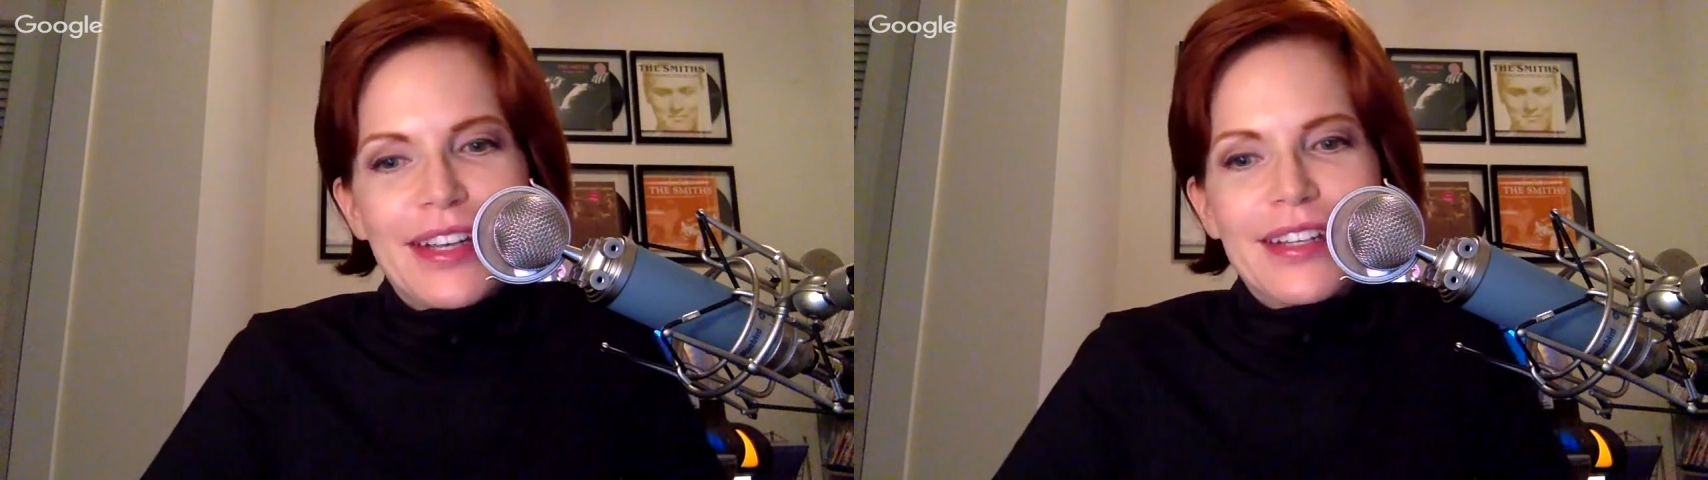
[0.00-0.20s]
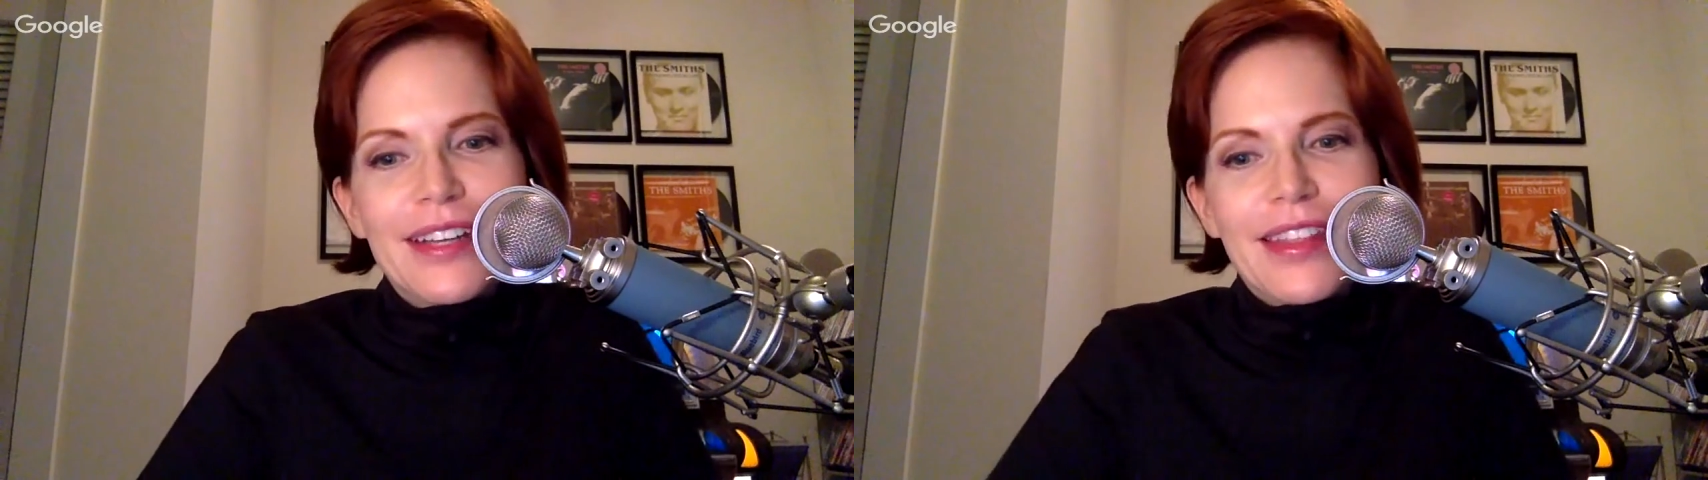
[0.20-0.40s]

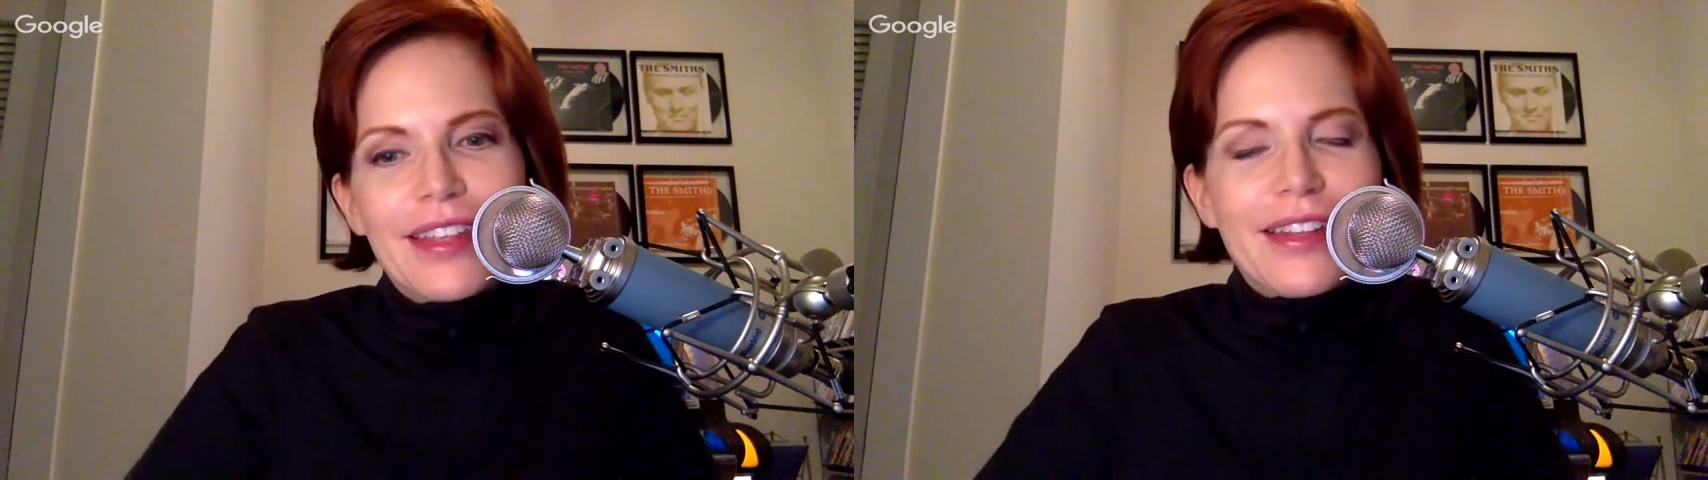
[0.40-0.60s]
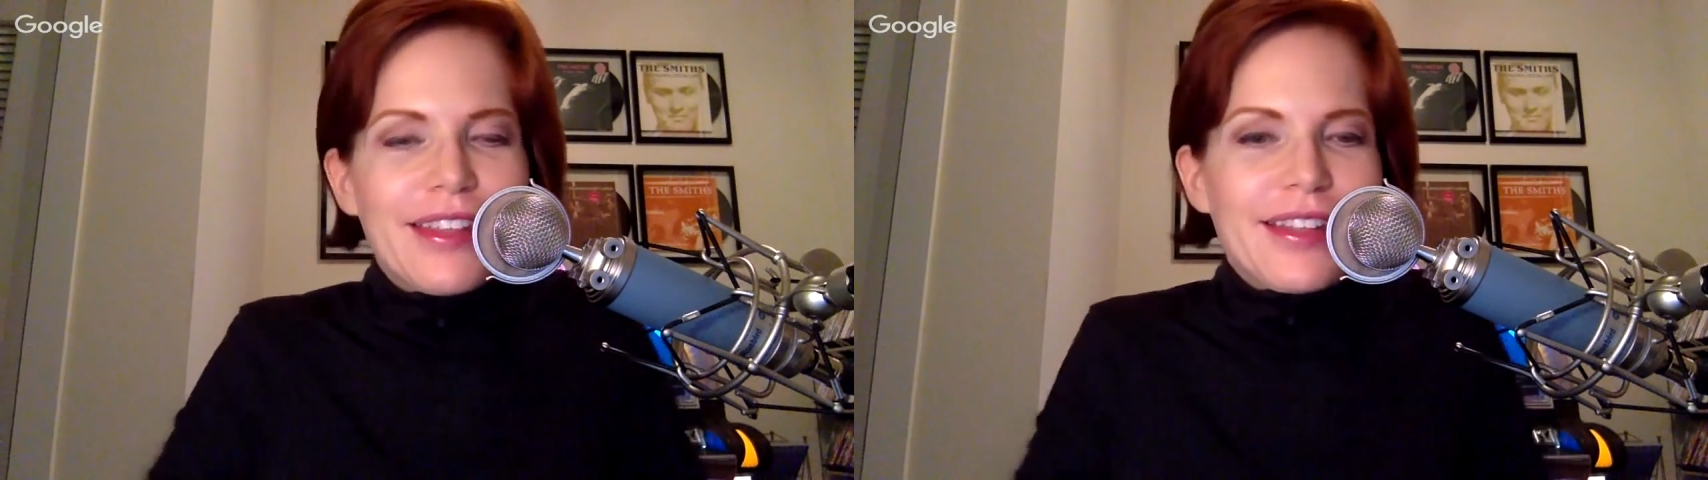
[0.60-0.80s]
And I
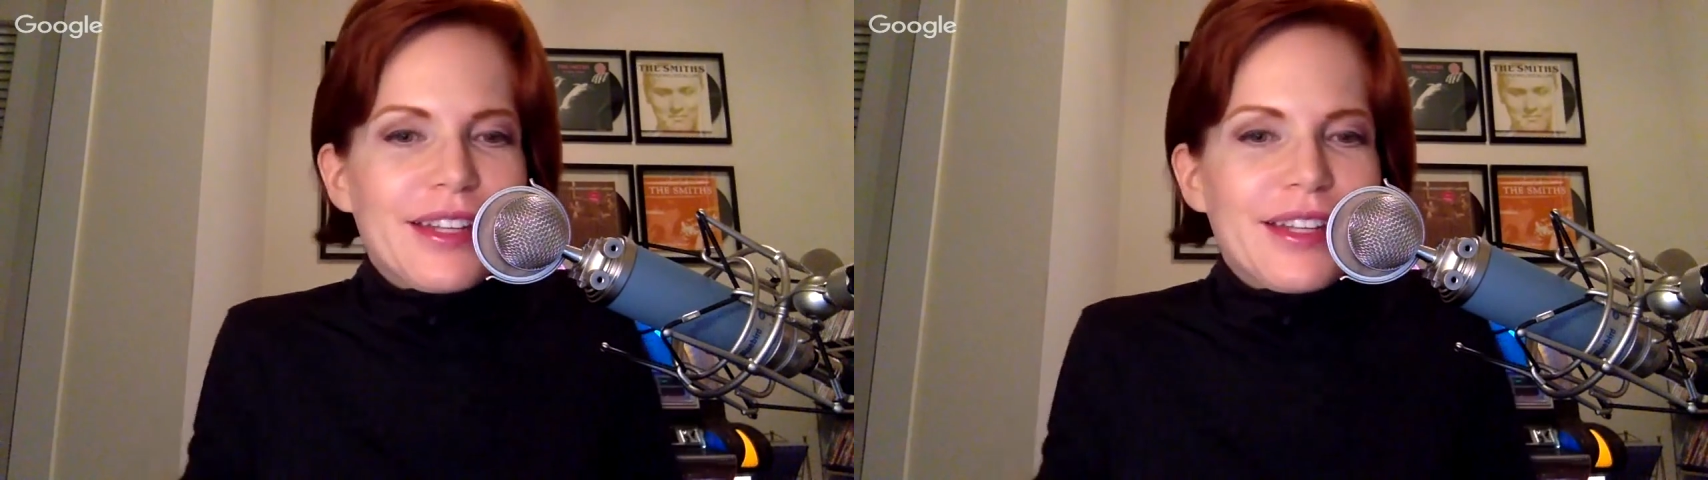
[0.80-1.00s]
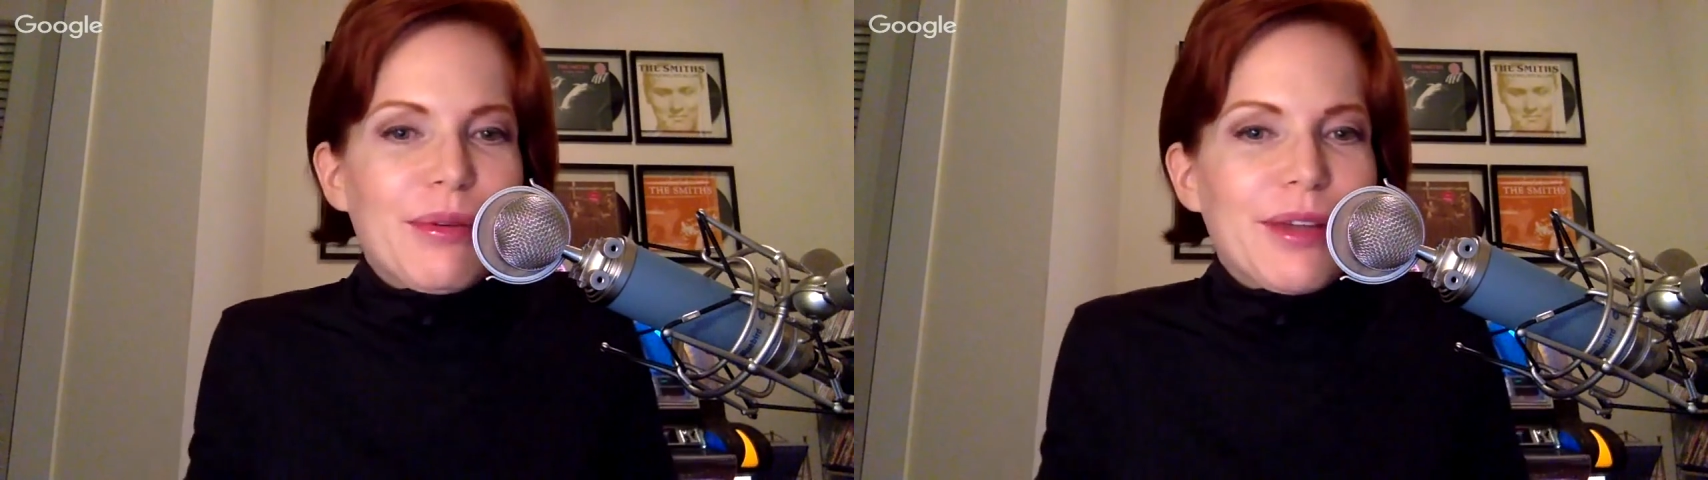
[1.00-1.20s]
think
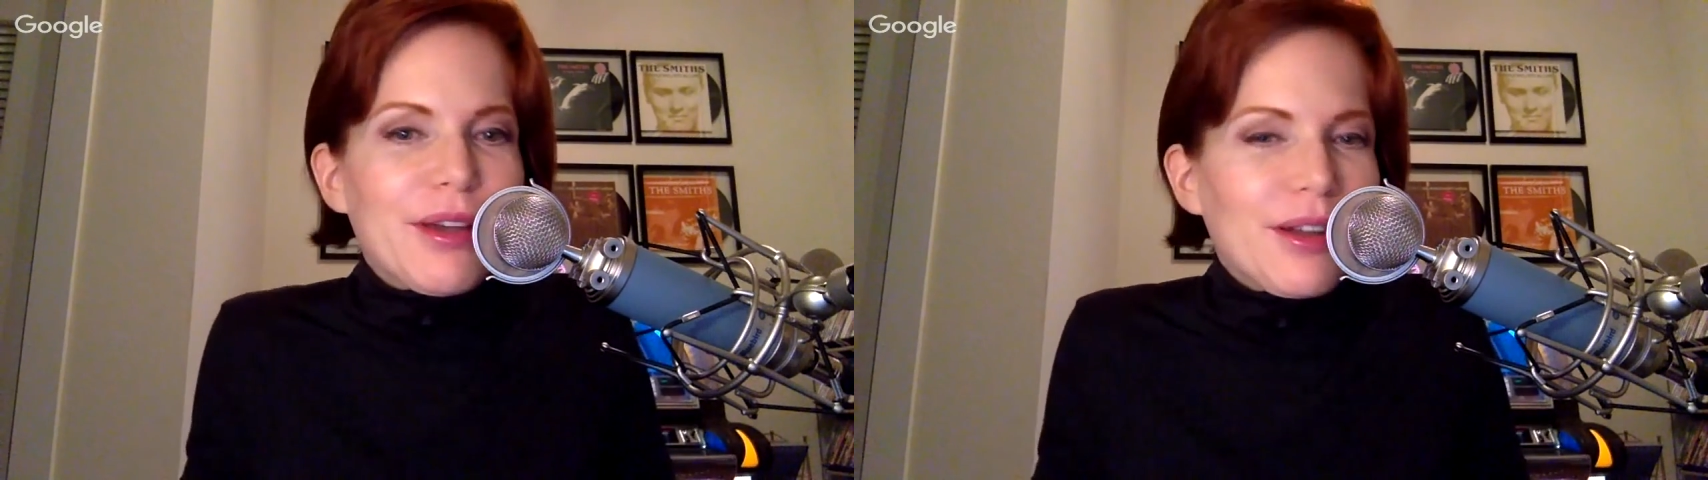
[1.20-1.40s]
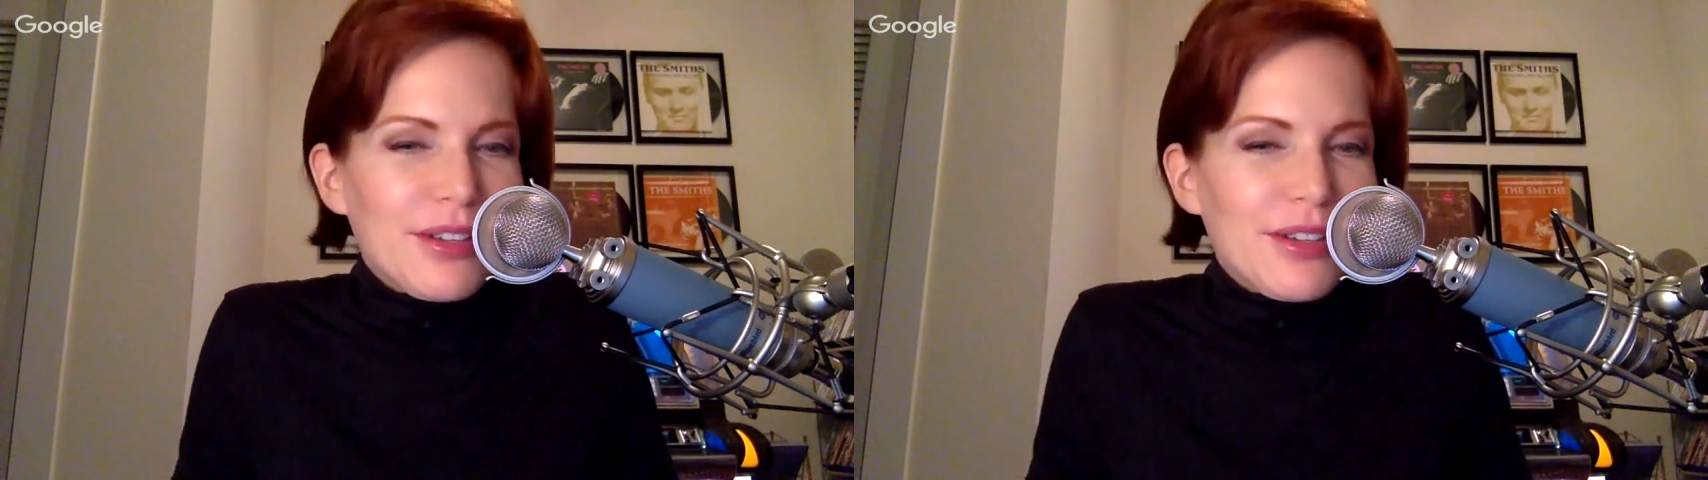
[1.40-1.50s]
that's what we all